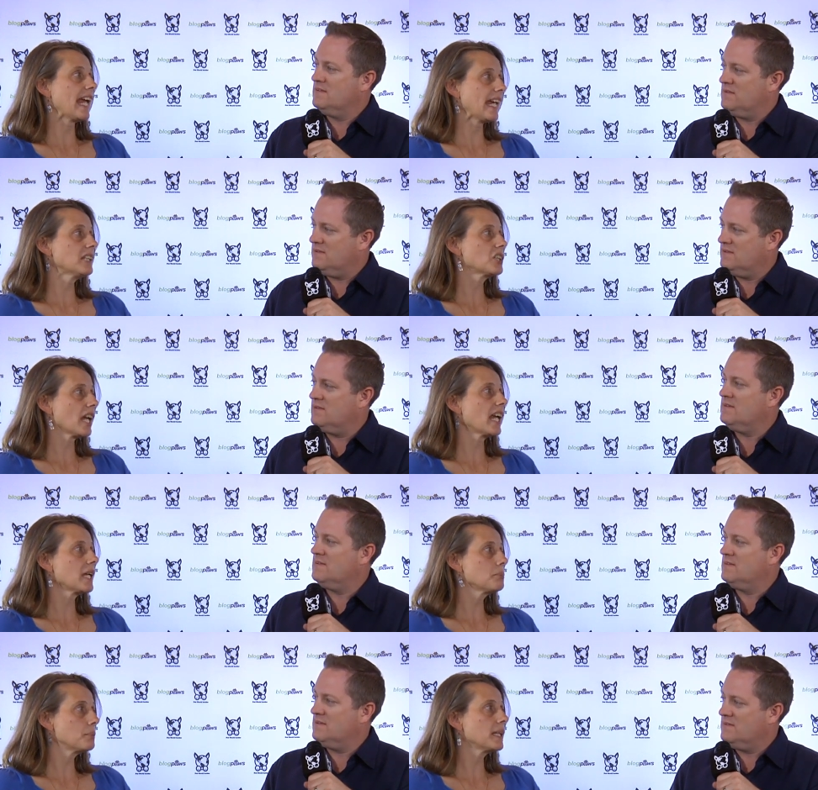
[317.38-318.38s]

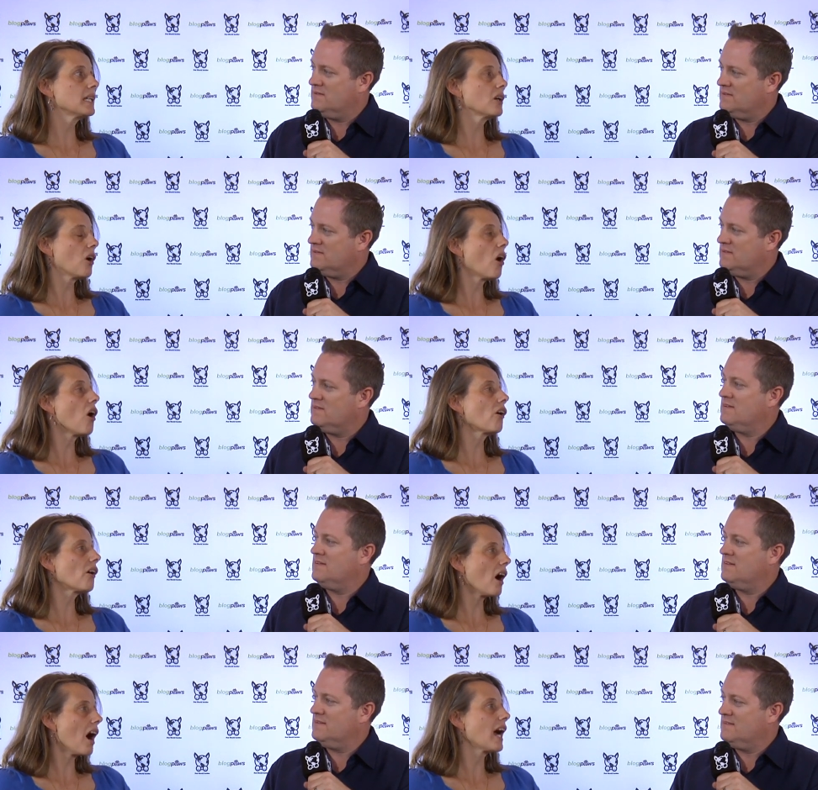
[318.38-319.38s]

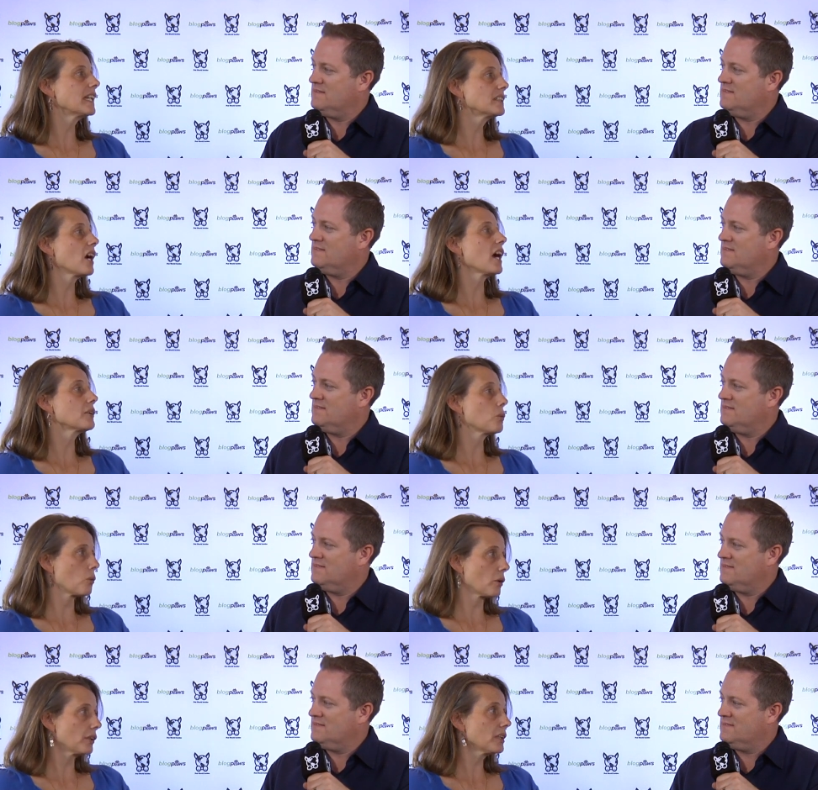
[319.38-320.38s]

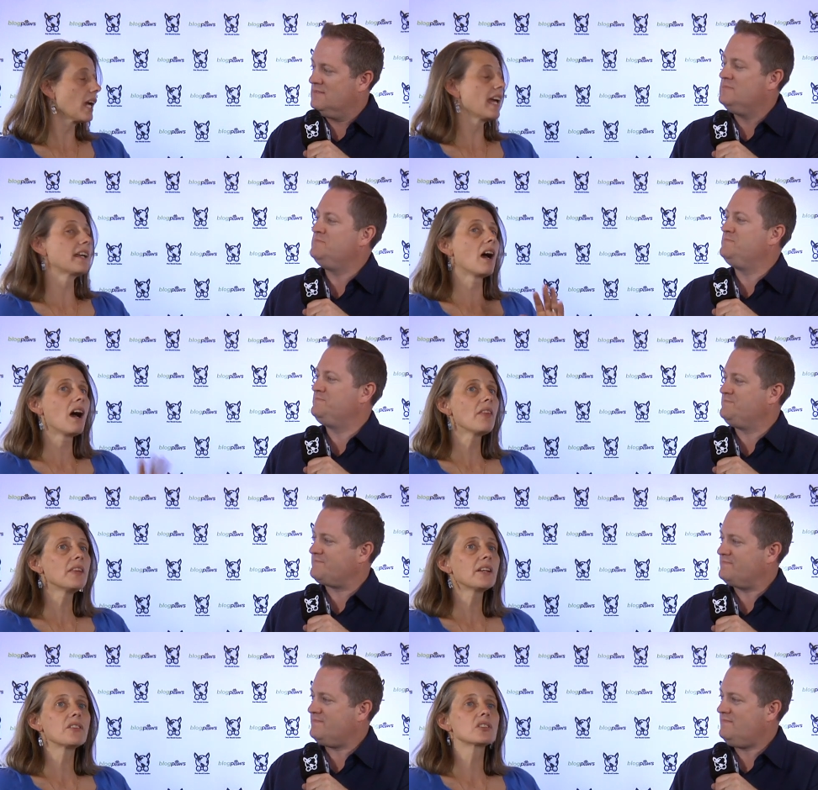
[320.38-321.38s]
Speaker 1: habri.org. And on
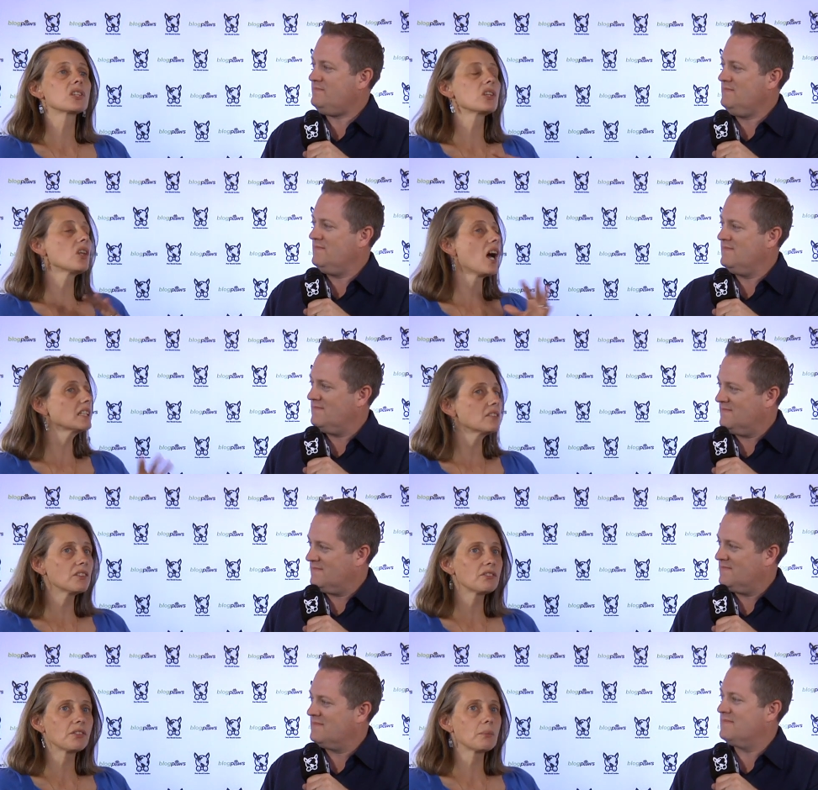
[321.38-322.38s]
there, there's lots of
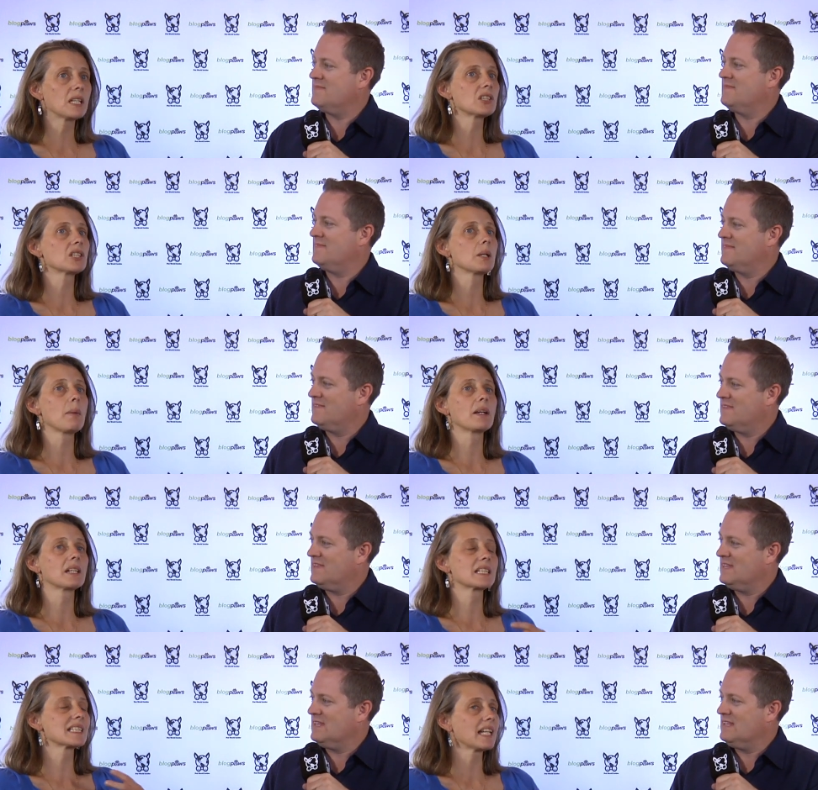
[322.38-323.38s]
information about
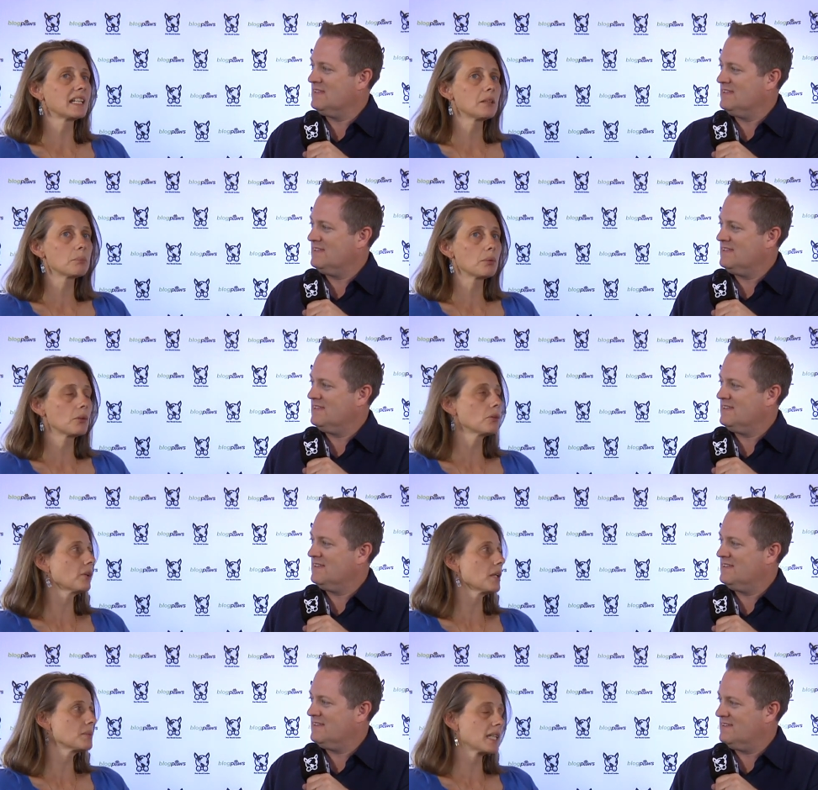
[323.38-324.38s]
exciting
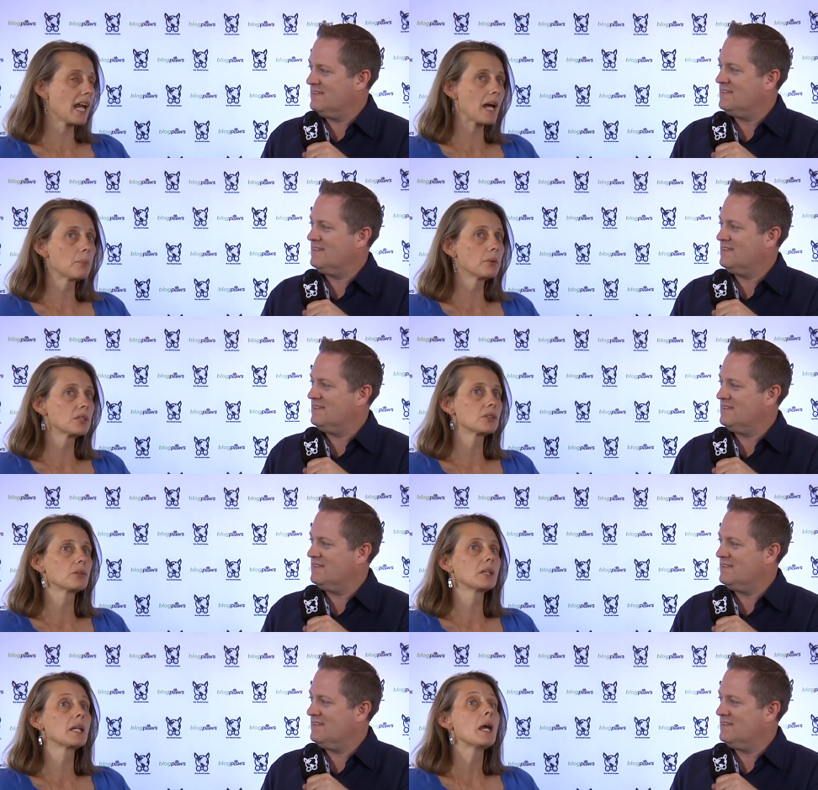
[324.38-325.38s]
programs that Habri is
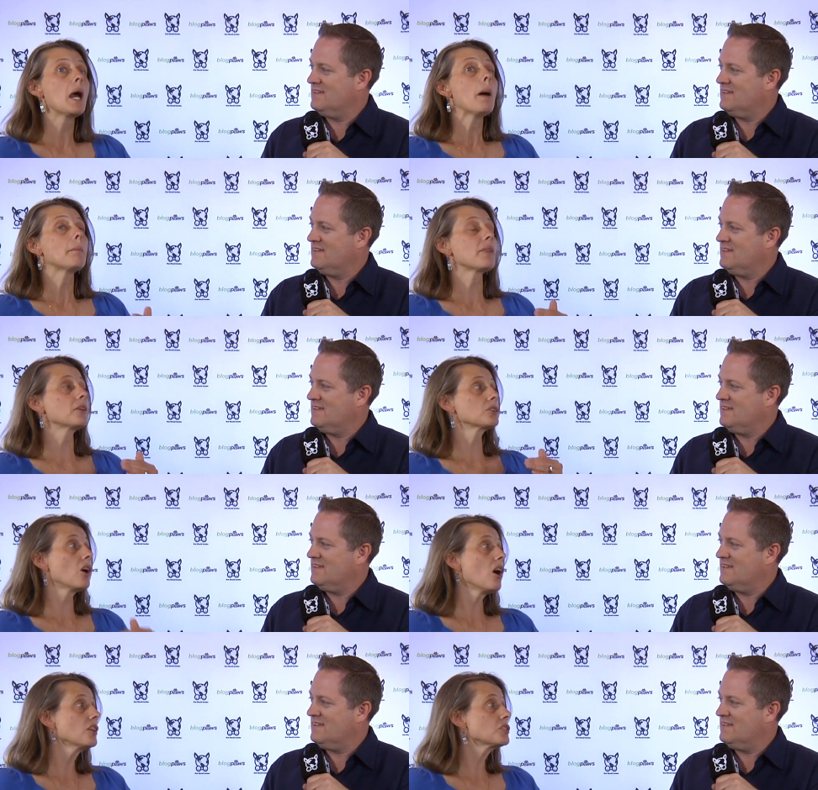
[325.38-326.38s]
doing. But there's
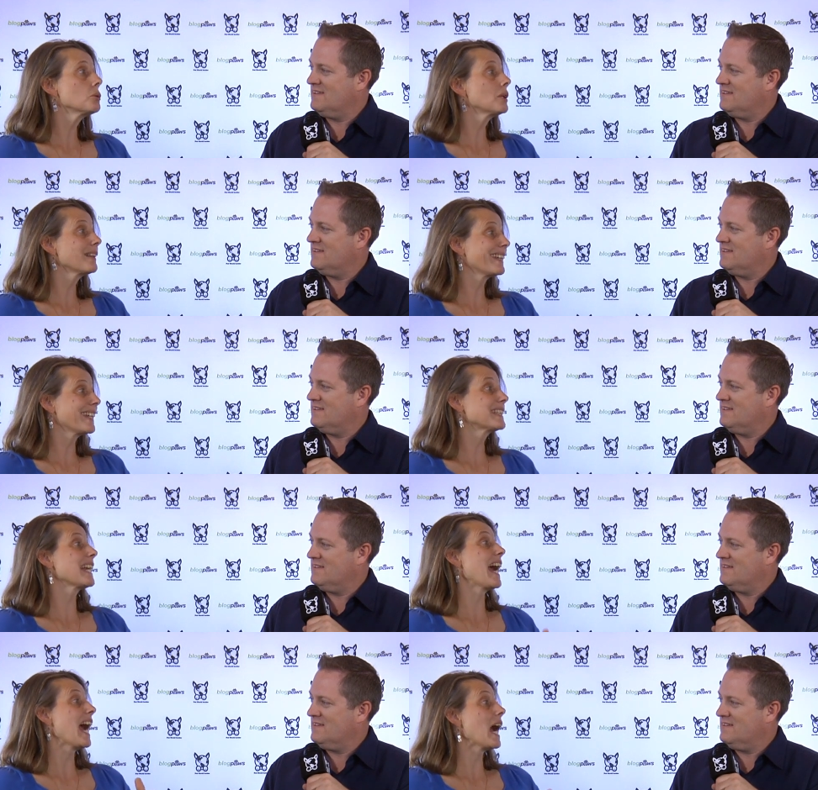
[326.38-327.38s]
also a link to
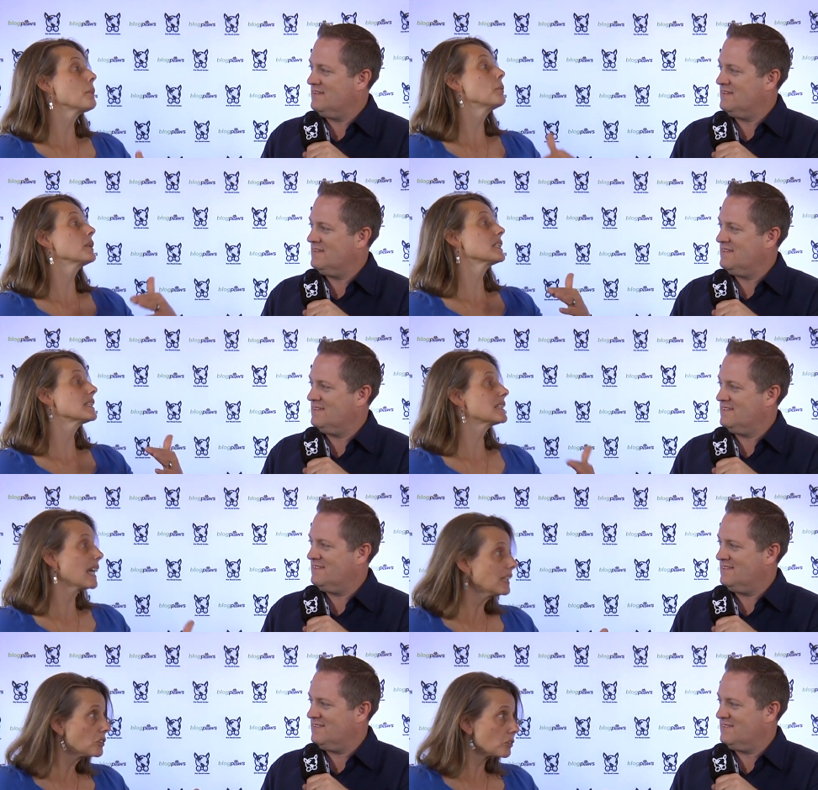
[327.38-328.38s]

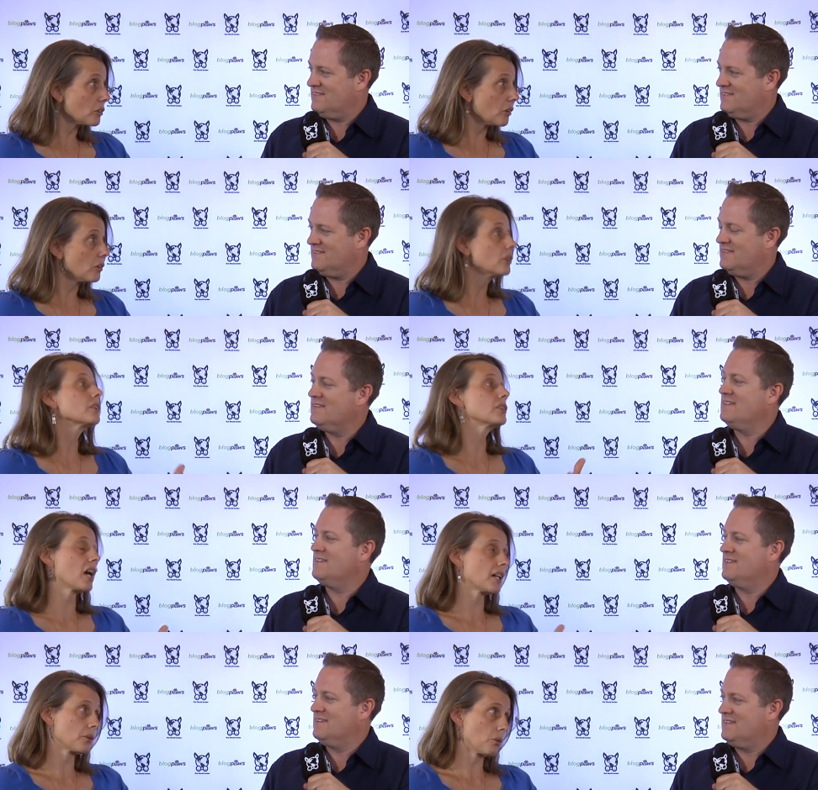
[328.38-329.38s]

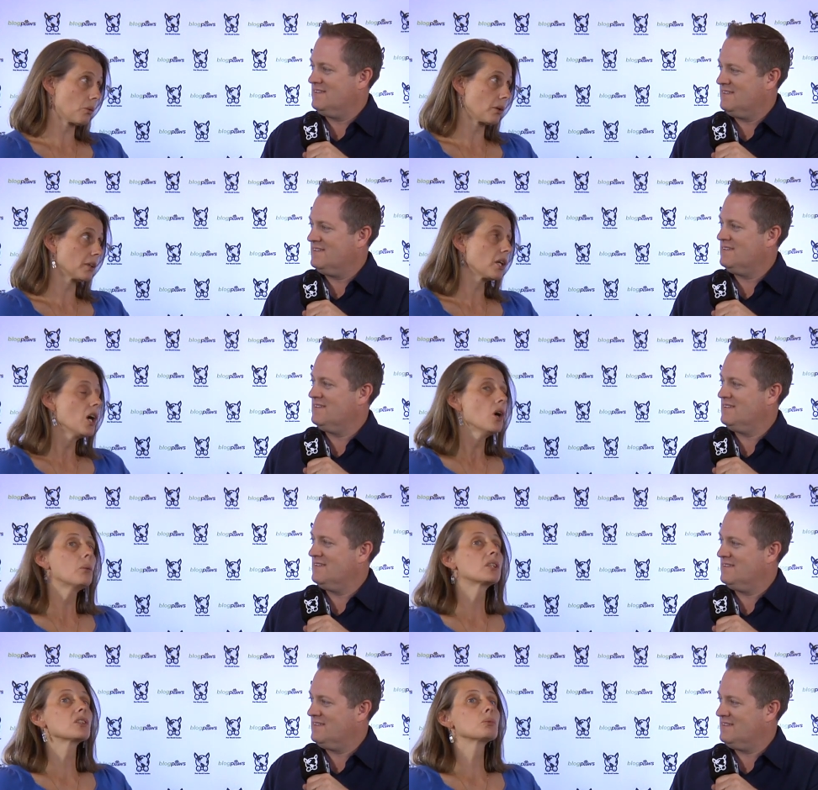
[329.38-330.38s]
habricentral.org,
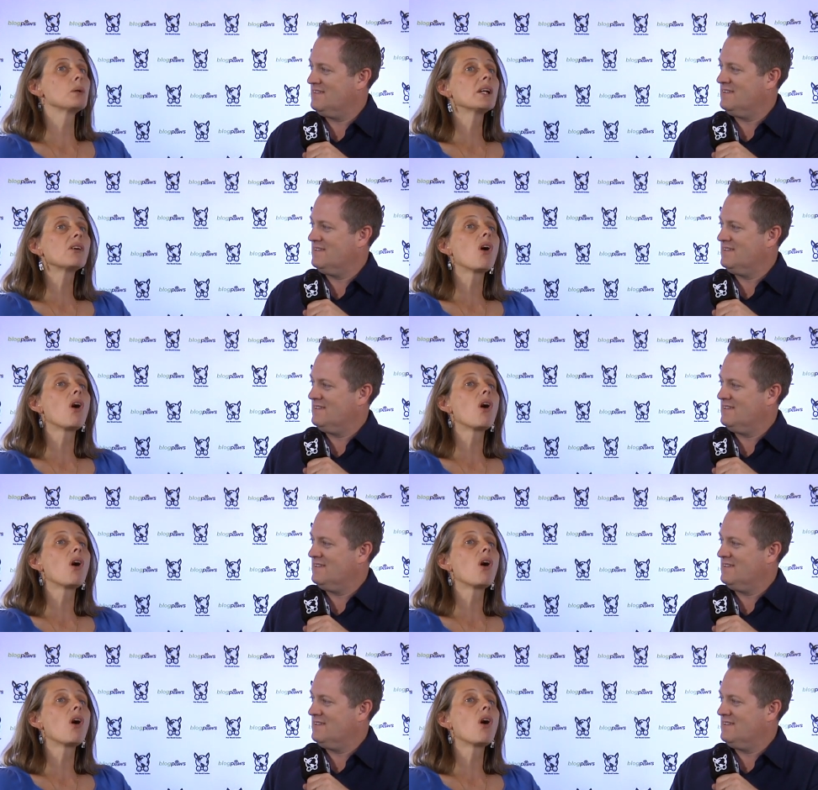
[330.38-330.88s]
which is where